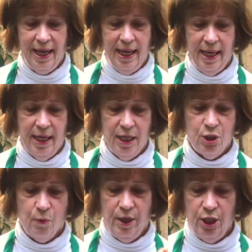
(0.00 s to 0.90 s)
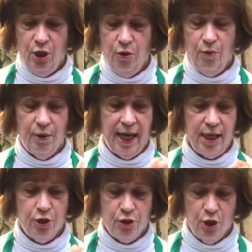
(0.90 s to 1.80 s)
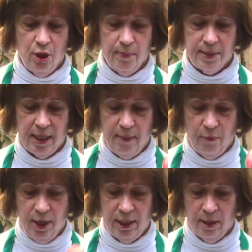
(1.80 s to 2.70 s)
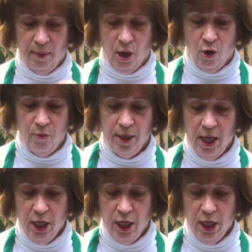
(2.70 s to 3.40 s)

is, when you get your tulips and bring them home,